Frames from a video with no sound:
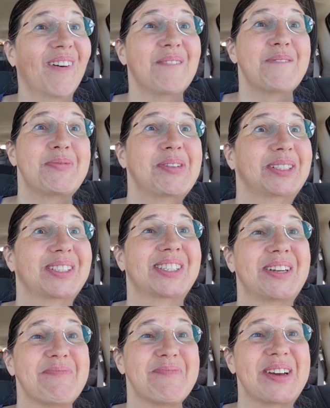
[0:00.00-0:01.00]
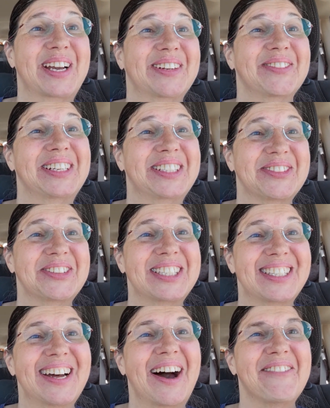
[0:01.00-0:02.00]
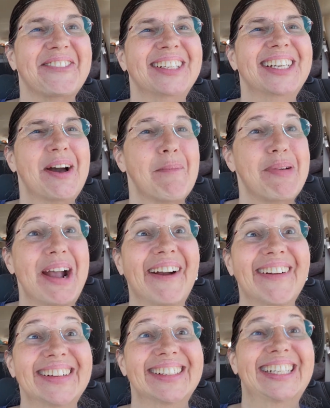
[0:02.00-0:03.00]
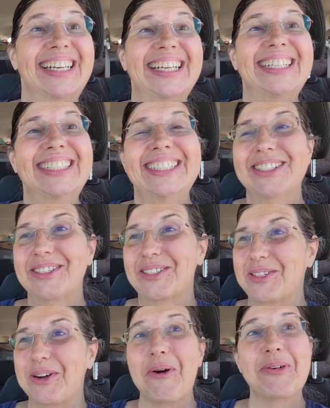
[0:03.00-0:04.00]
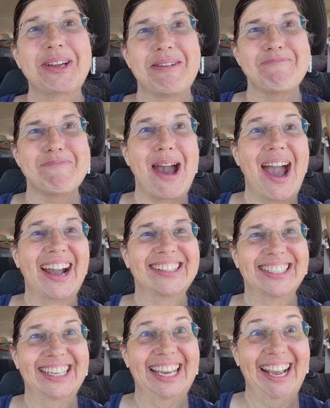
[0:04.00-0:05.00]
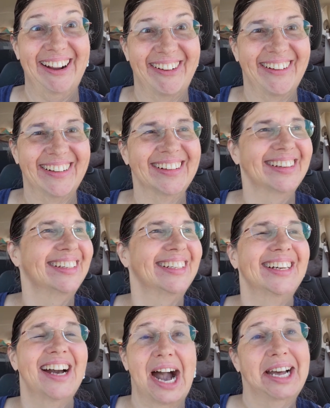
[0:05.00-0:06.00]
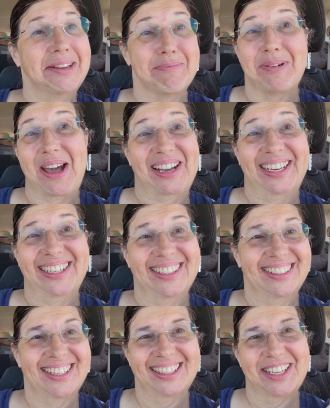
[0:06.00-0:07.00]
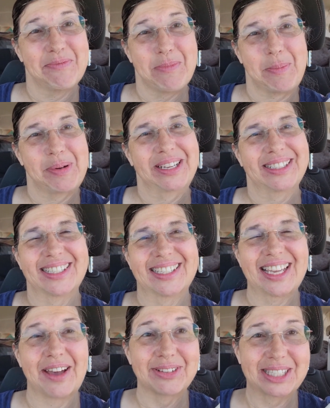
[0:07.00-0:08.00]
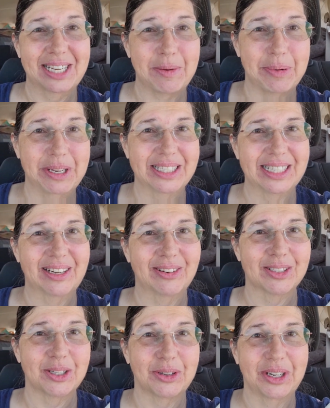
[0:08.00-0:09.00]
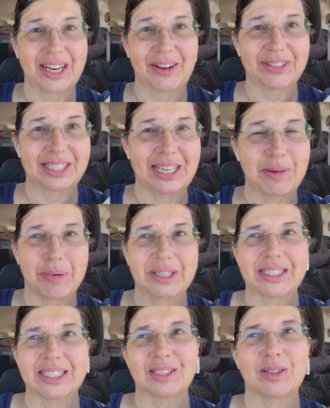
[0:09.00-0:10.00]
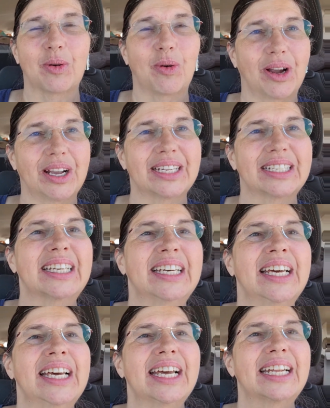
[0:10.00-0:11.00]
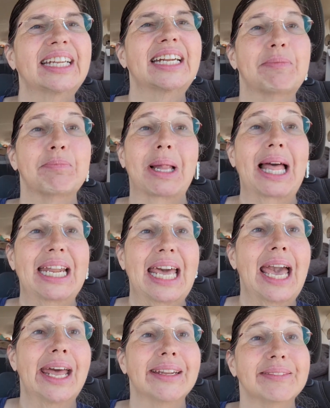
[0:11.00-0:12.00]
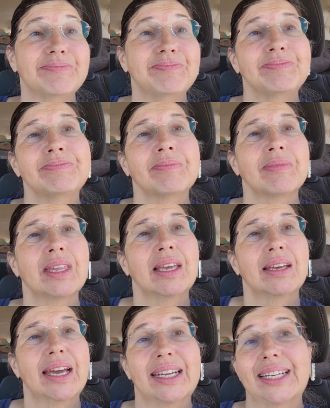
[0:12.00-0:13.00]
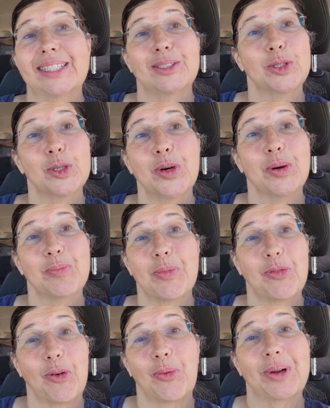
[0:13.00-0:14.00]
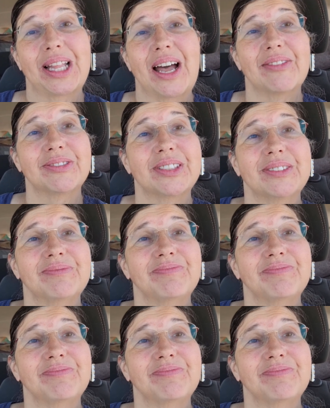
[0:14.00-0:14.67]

Maybe I'll just unpick and wait till we stop. Apparently, Toni packed gear. I didn't pack gear. I left my pins. Because I have a set of pins in Arizona and I have a set of pins in Oregon. And I didn't plan ahead. And I didn't do it before we left.